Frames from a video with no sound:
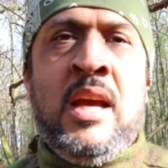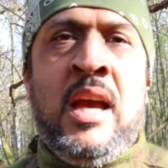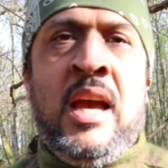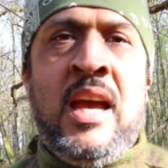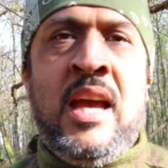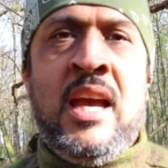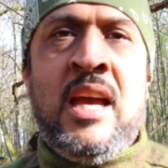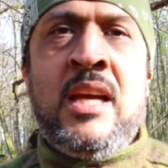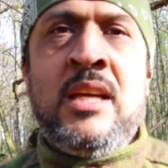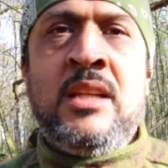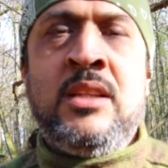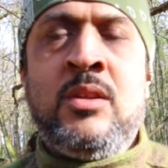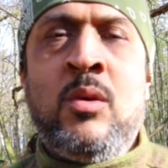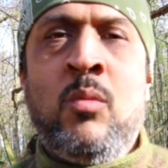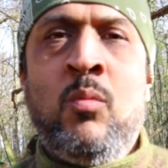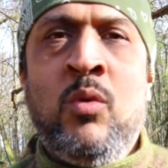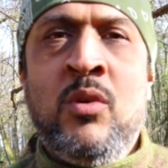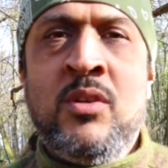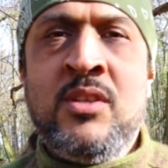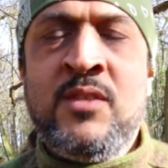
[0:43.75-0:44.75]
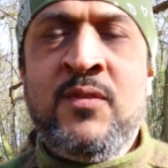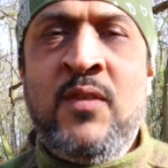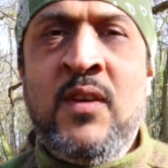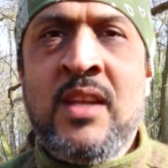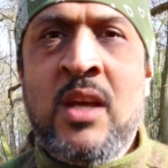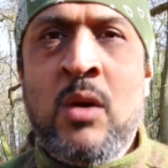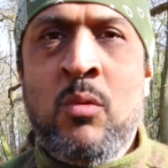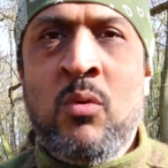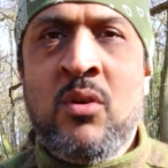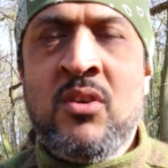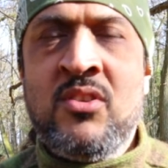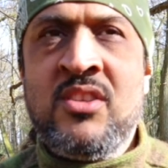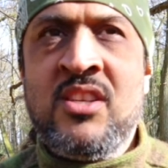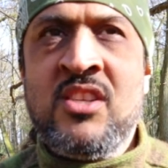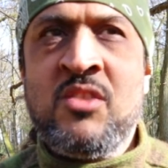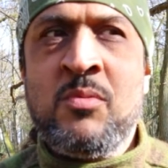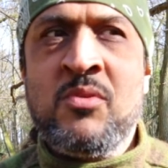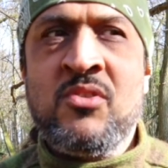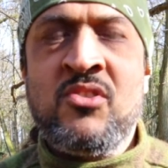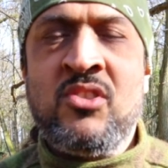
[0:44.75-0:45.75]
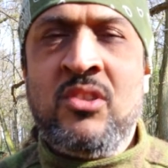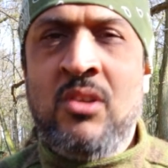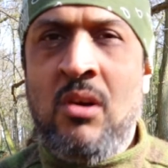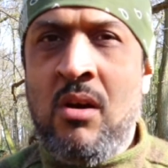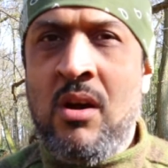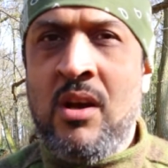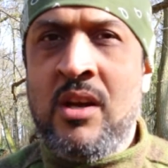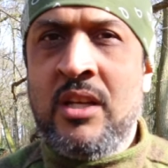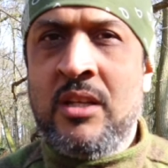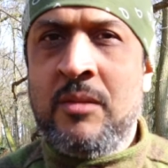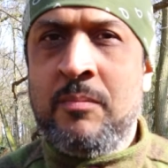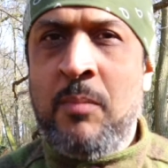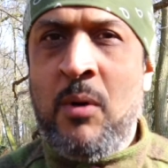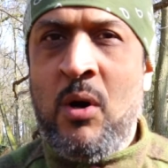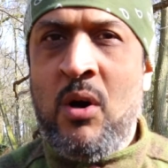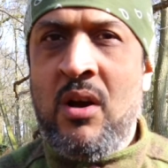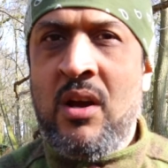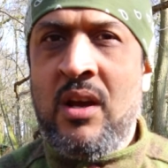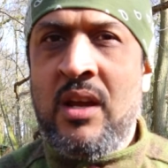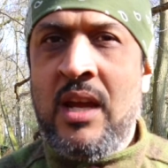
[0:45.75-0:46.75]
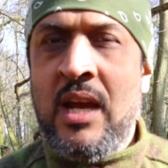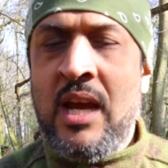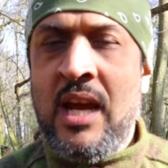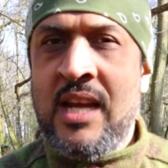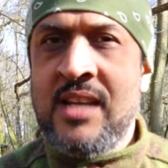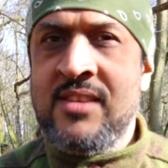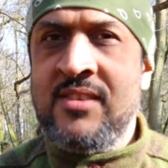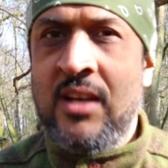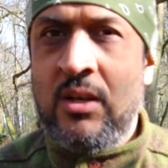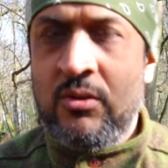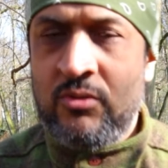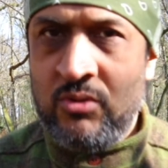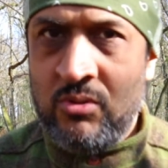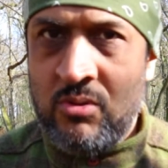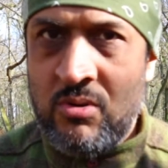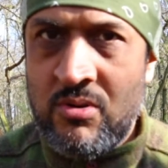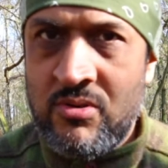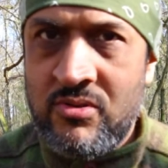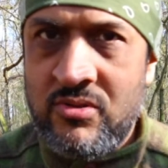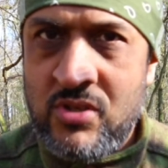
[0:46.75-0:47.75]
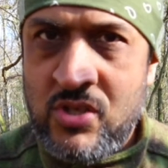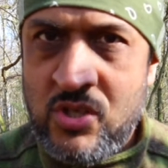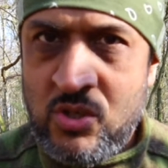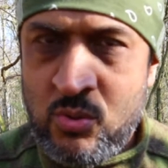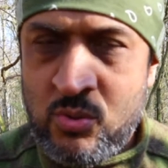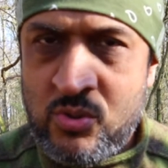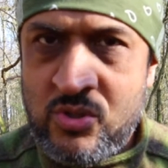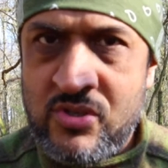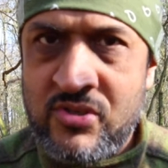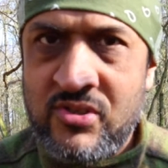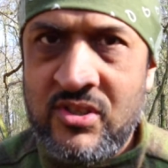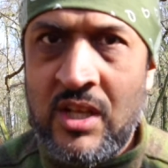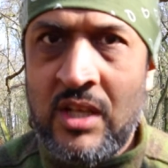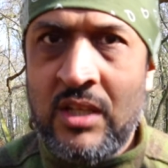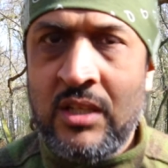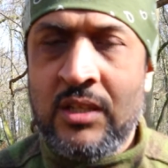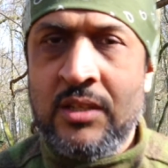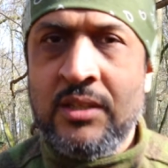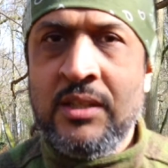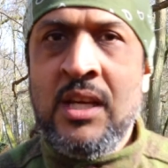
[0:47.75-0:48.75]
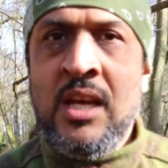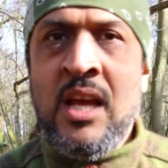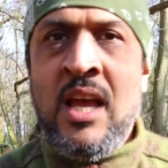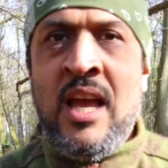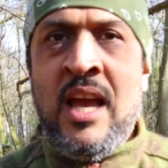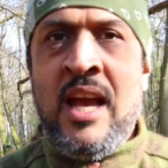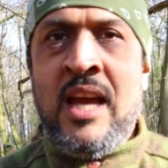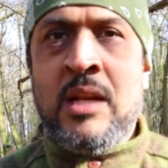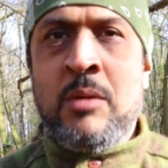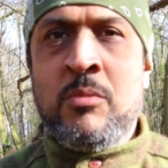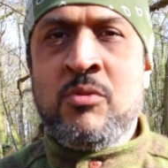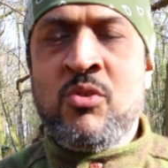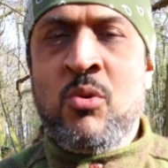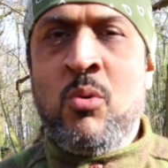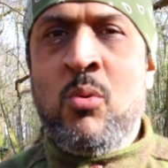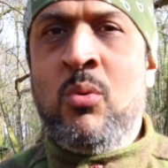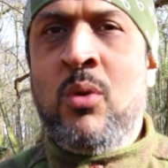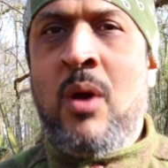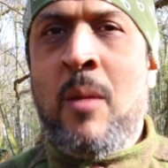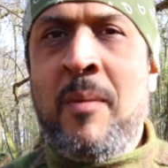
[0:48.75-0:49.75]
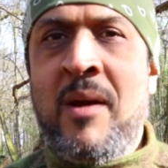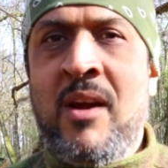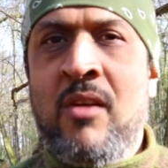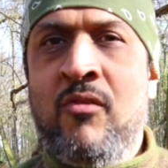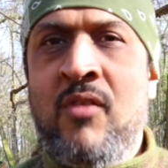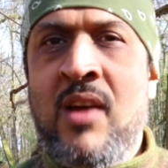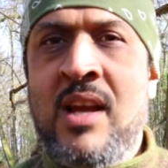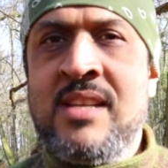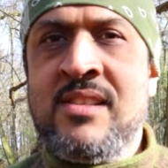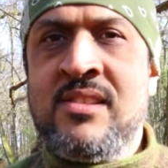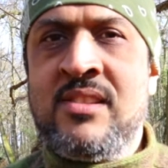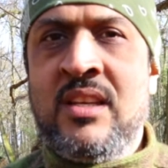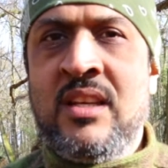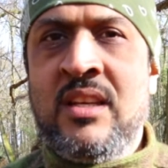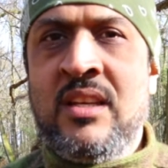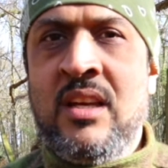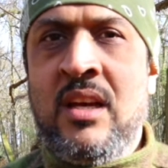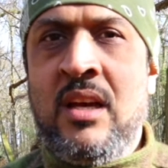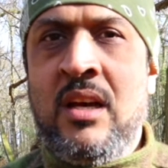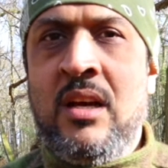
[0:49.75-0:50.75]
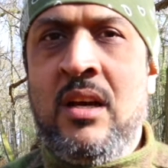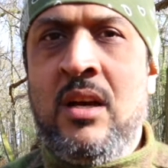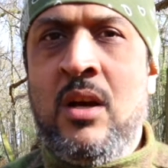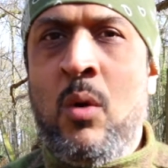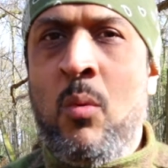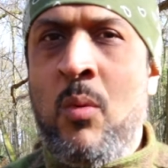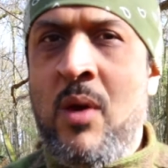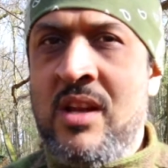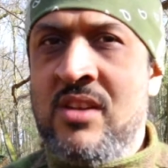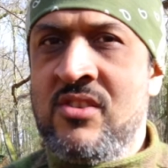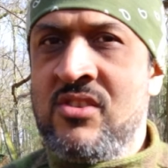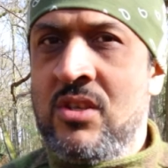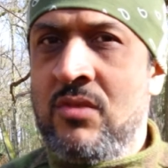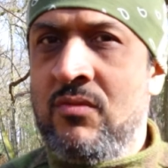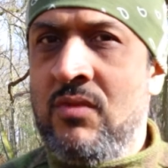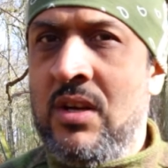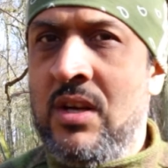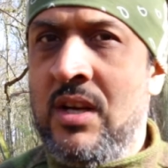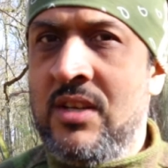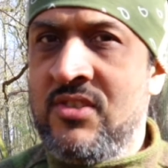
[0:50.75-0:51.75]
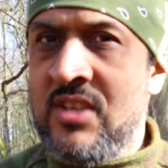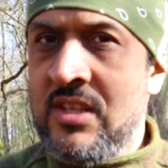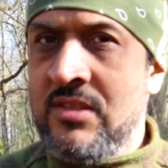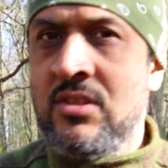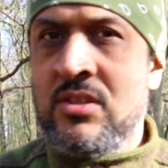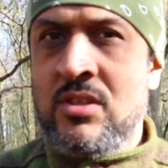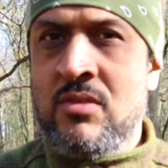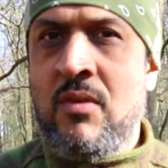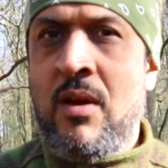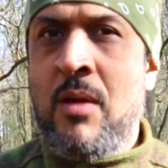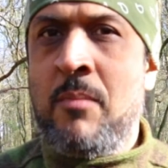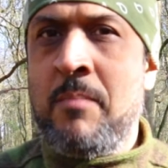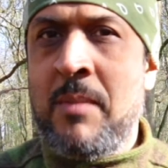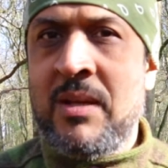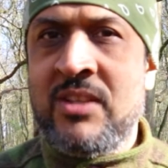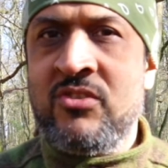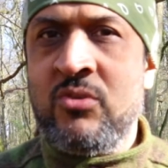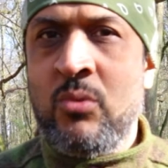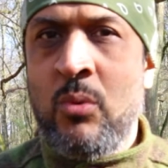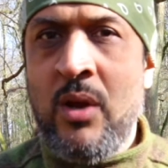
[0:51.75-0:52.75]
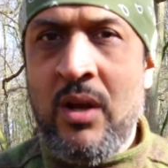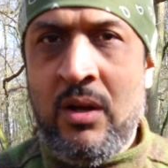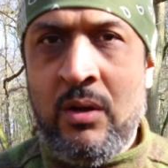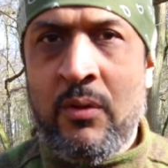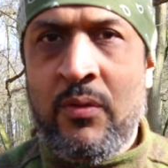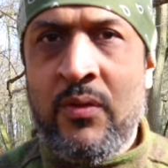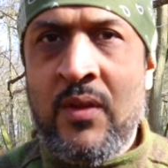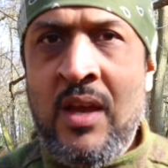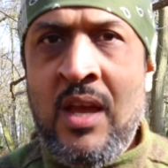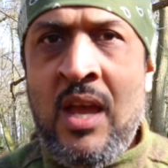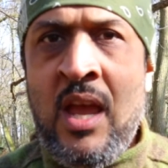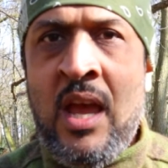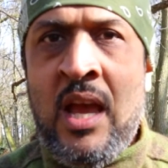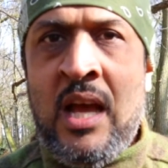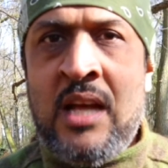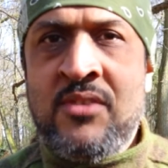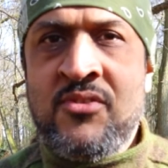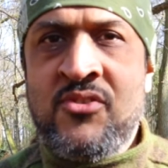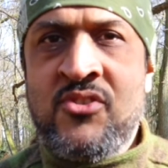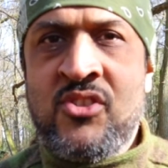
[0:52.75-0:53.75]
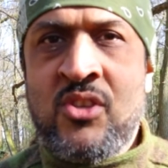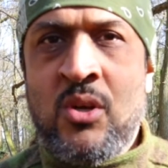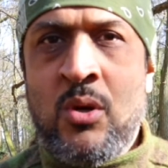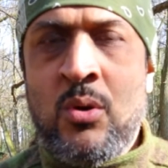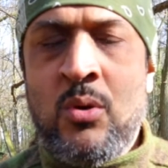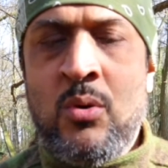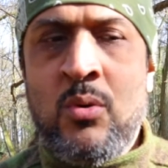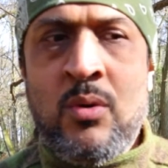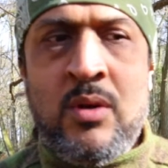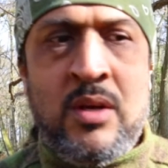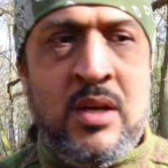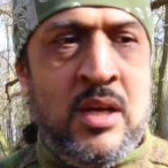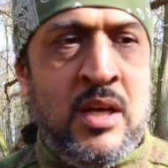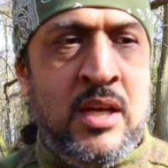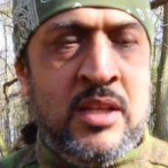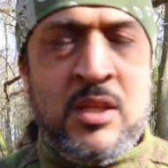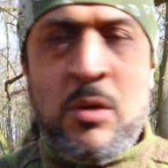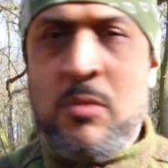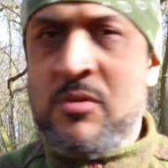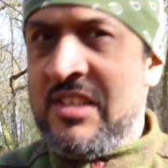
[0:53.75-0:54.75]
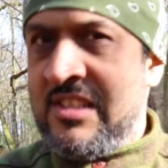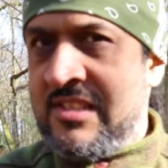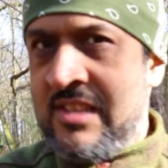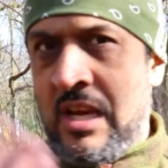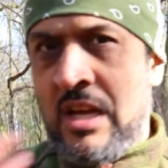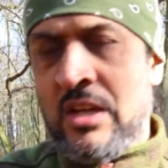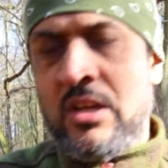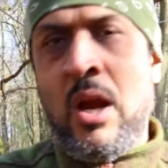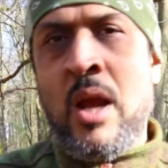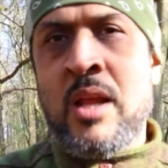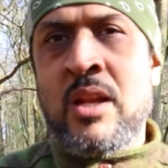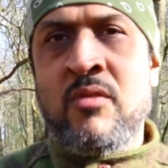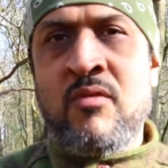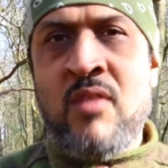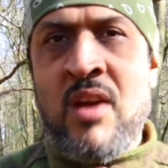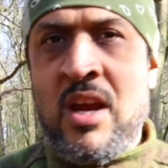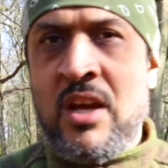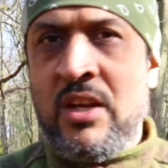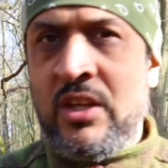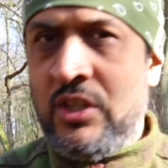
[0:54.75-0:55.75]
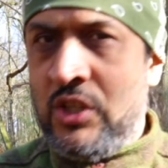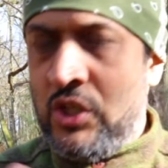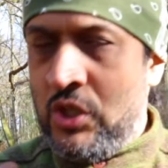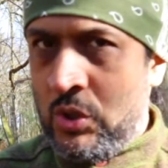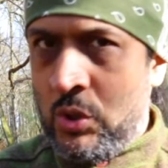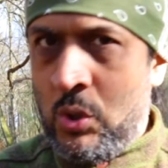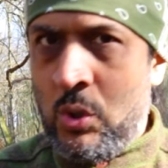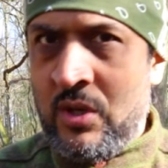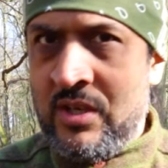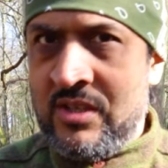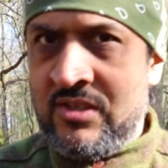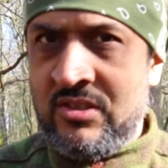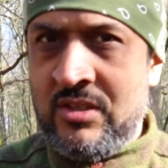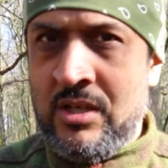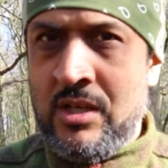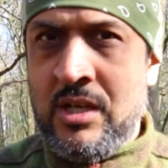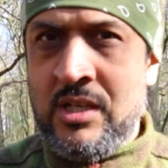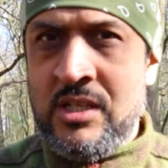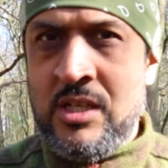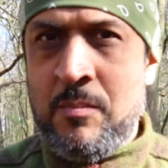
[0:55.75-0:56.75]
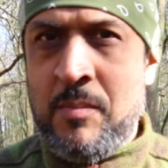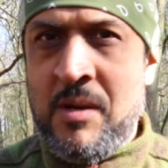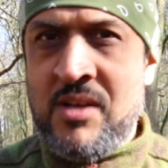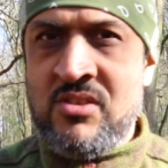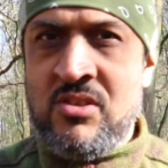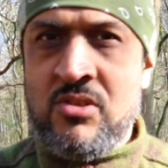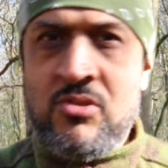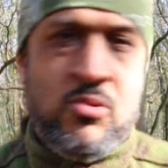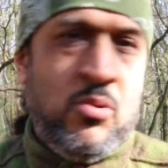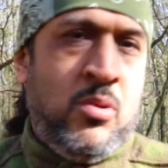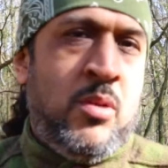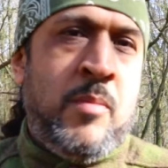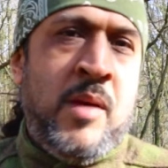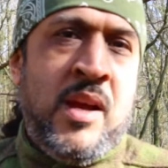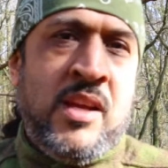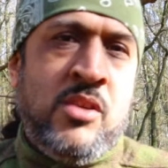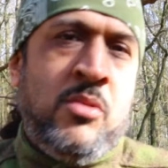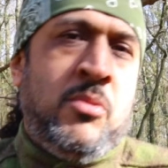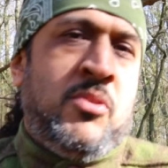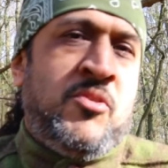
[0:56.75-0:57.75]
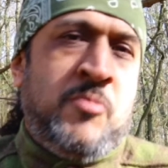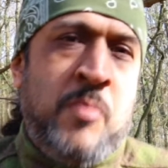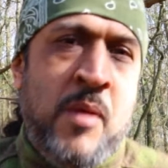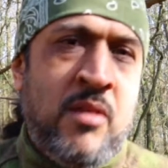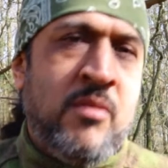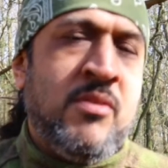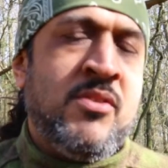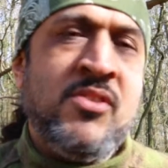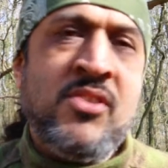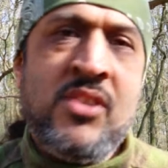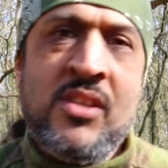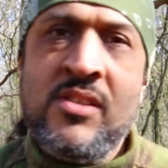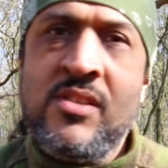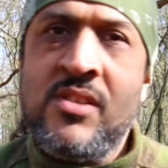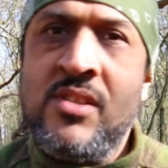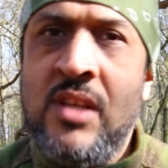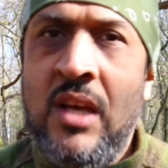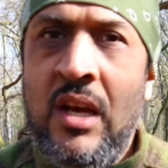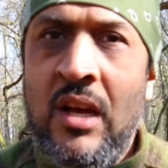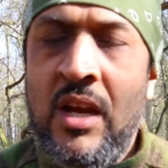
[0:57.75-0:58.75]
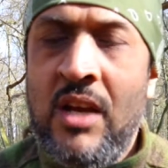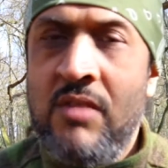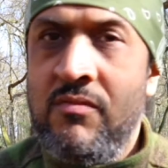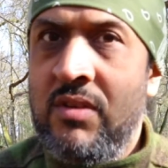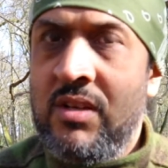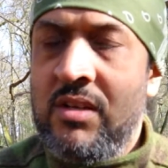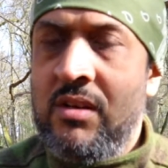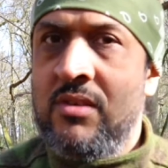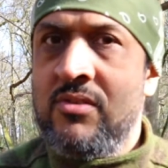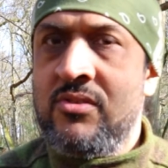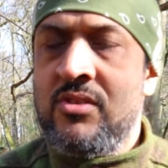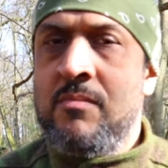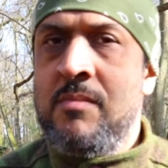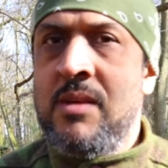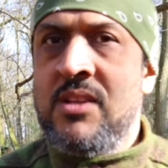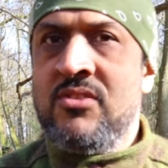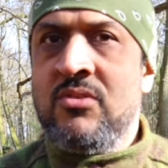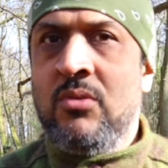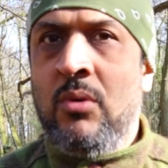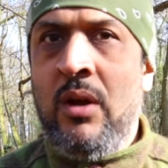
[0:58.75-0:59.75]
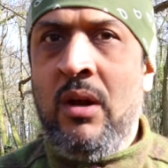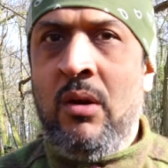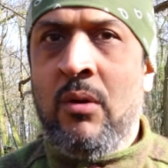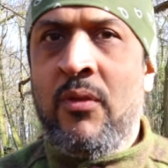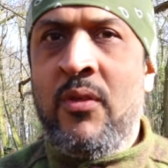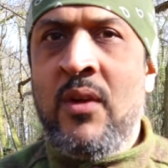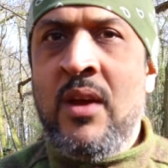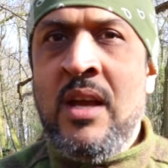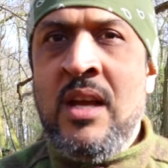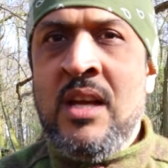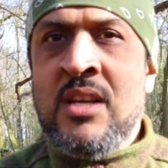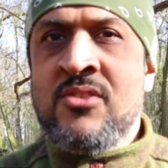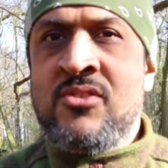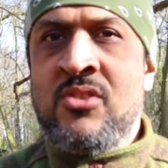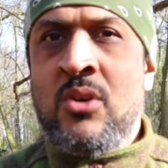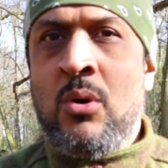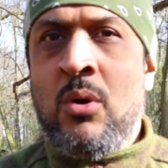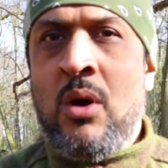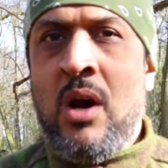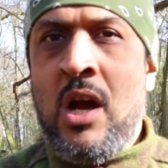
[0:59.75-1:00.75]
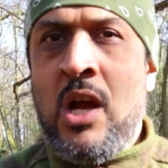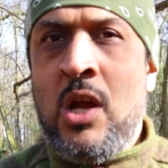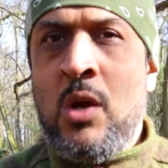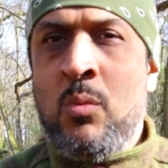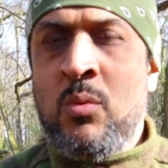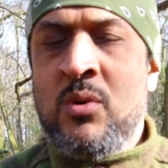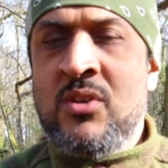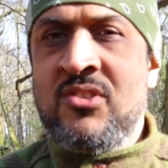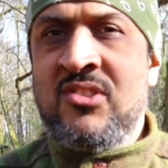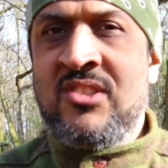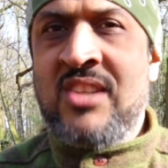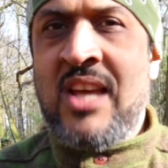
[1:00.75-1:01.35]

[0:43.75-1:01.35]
And what this video was, this was started by Haze Outdoors, the Yorkshire Stallion and it was all about raising uh, awareness centered around mental health. And so uh, there was a tag going around, and you cook a steak and you basically talk about your experiences uh, in regards to mental health. So I was